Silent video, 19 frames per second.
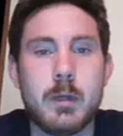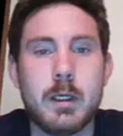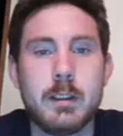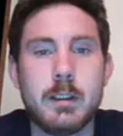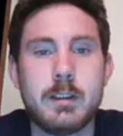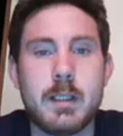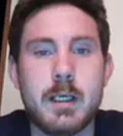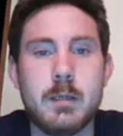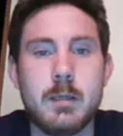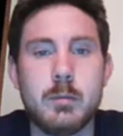in my
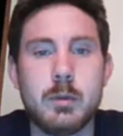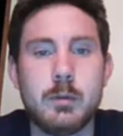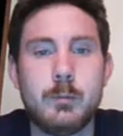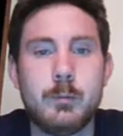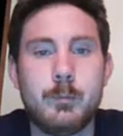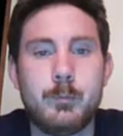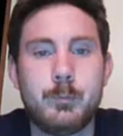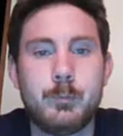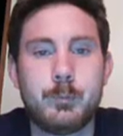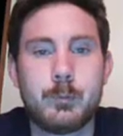table,
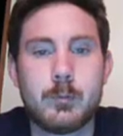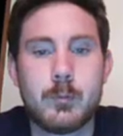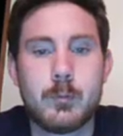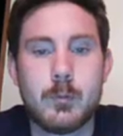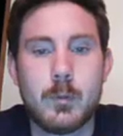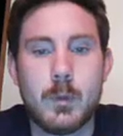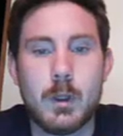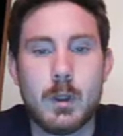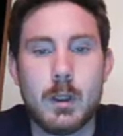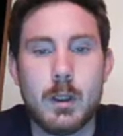
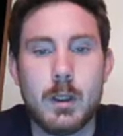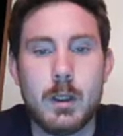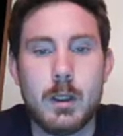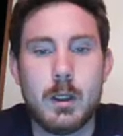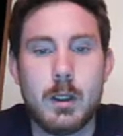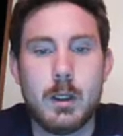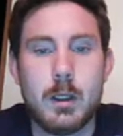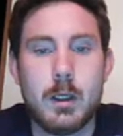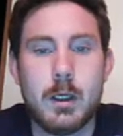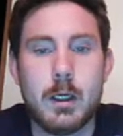
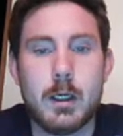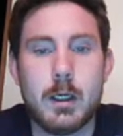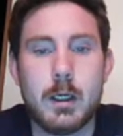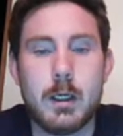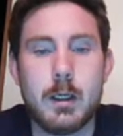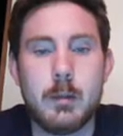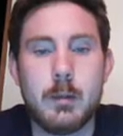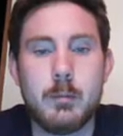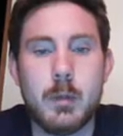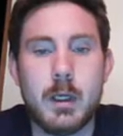
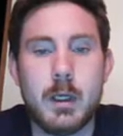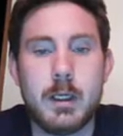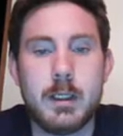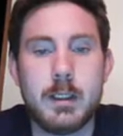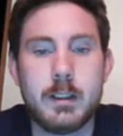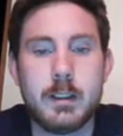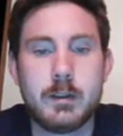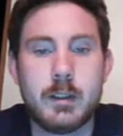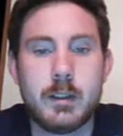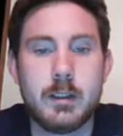and
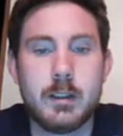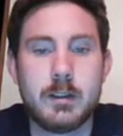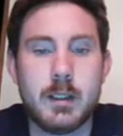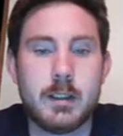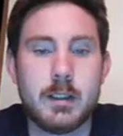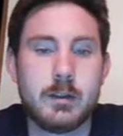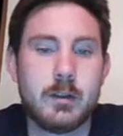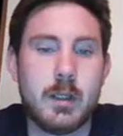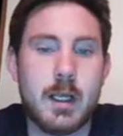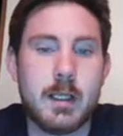in this case
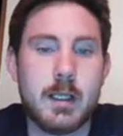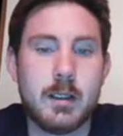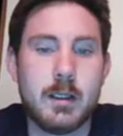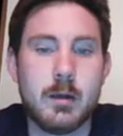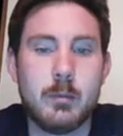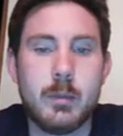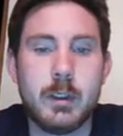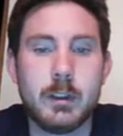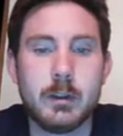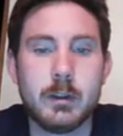that's going to end
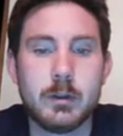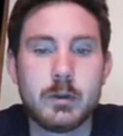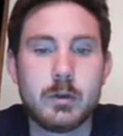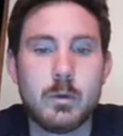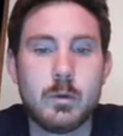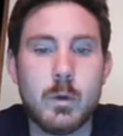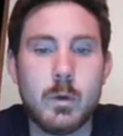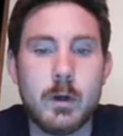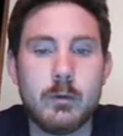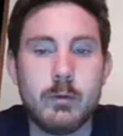up being the
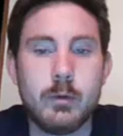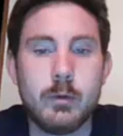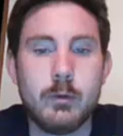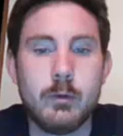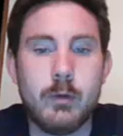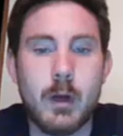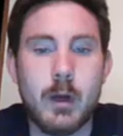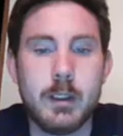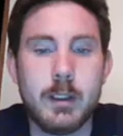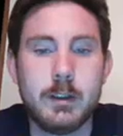square root
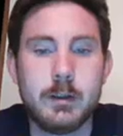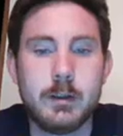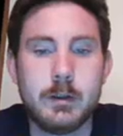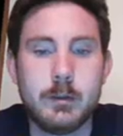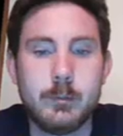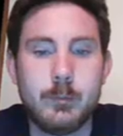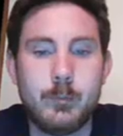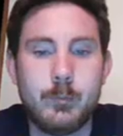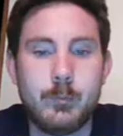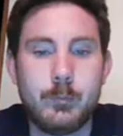of height,
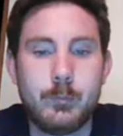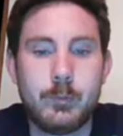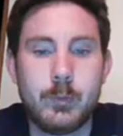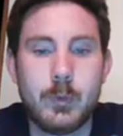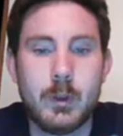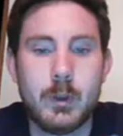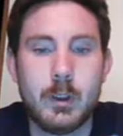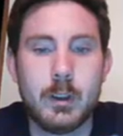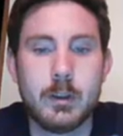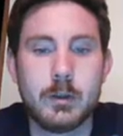
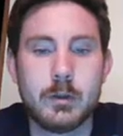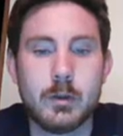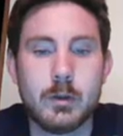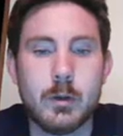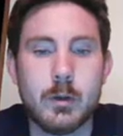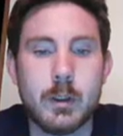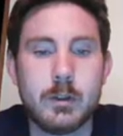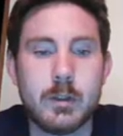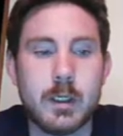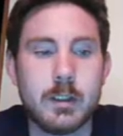and
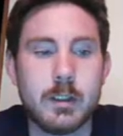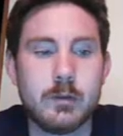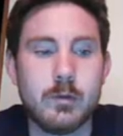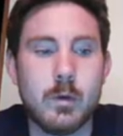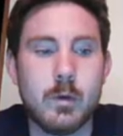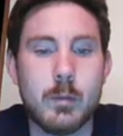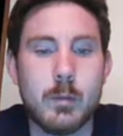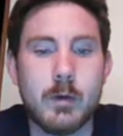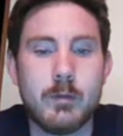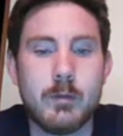so I
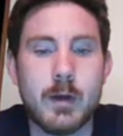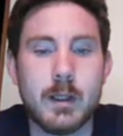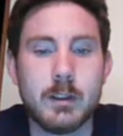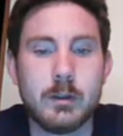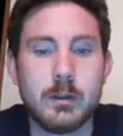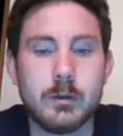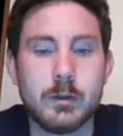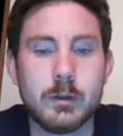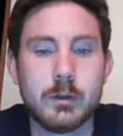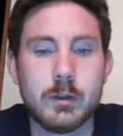transform my
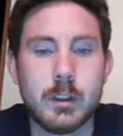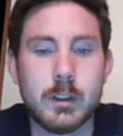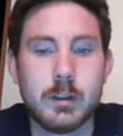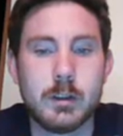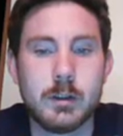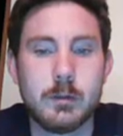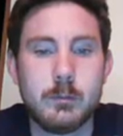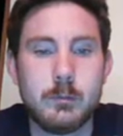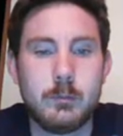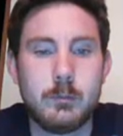values as
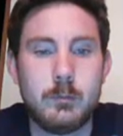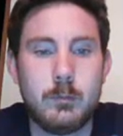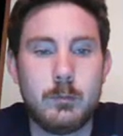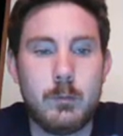such.